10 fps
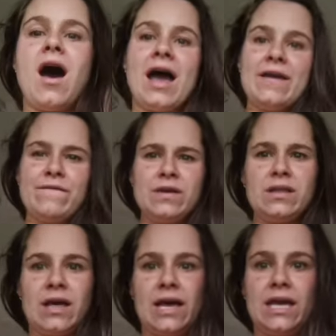I
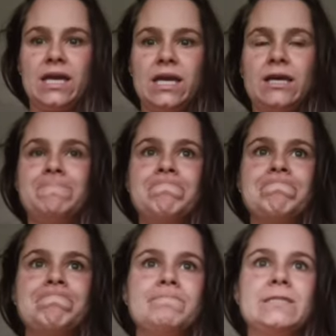feel like
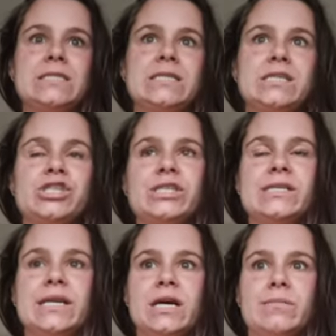she's
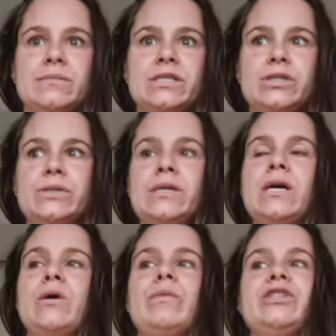gonna come soon.
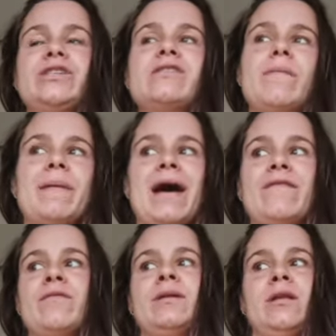We just got back
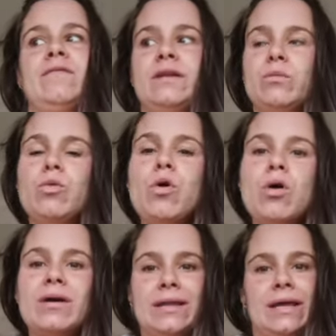from a lovely
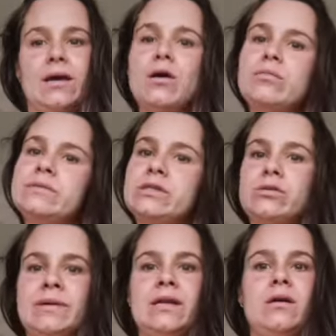walk and like a
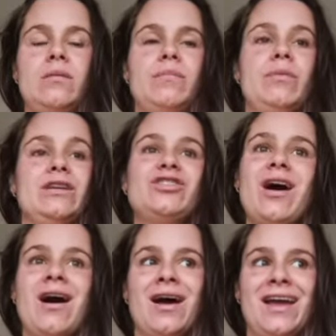homeschool meetup, which
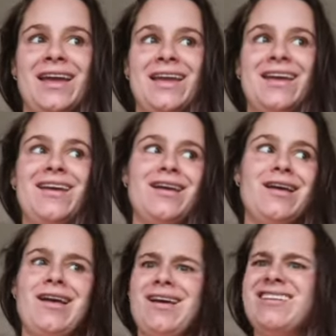I
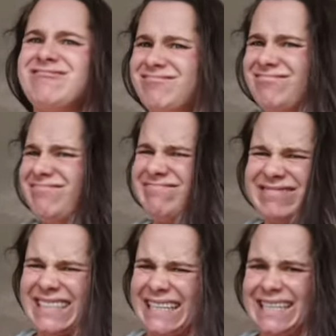
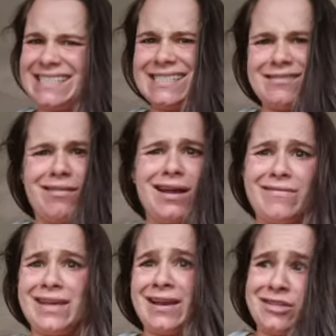really did not have
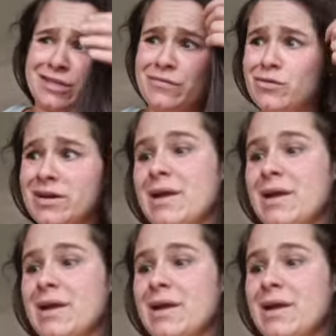the energy for.